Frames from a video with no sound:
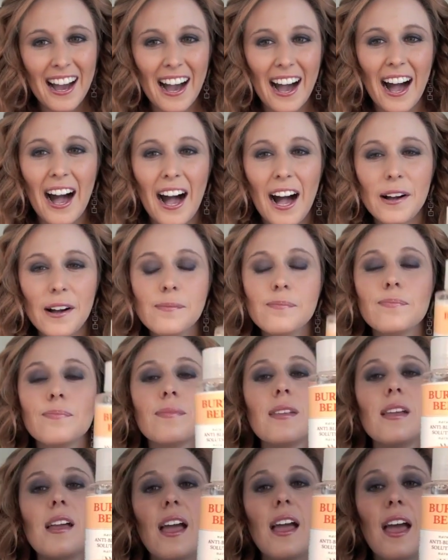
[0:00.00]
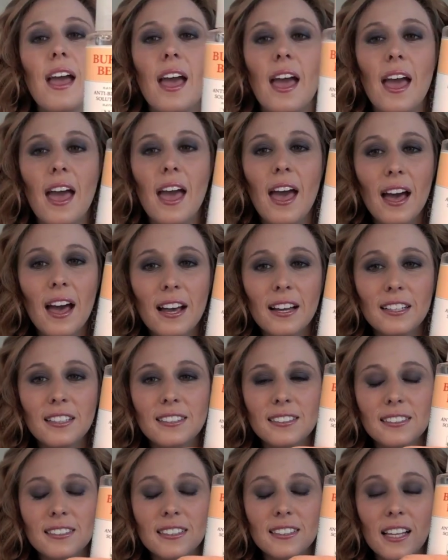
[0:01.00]
And
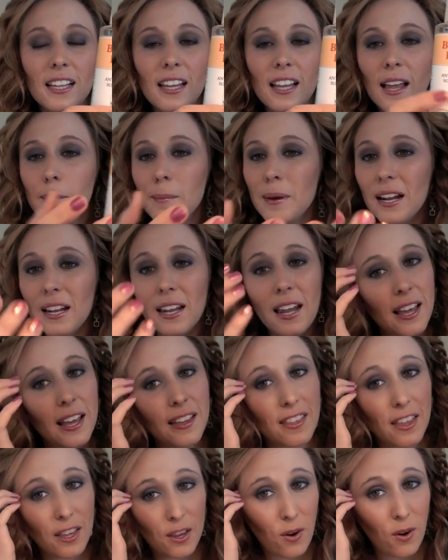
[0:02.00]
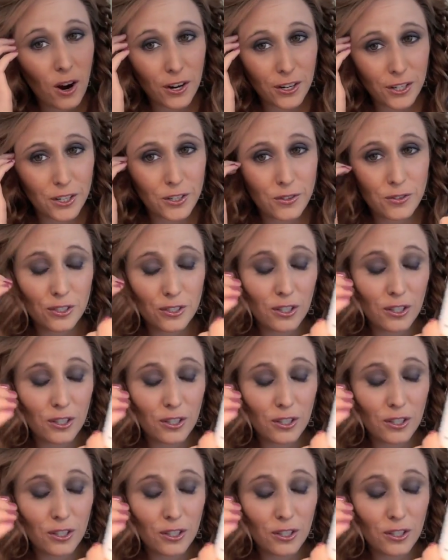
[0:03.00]
I mean, I like that you hardly use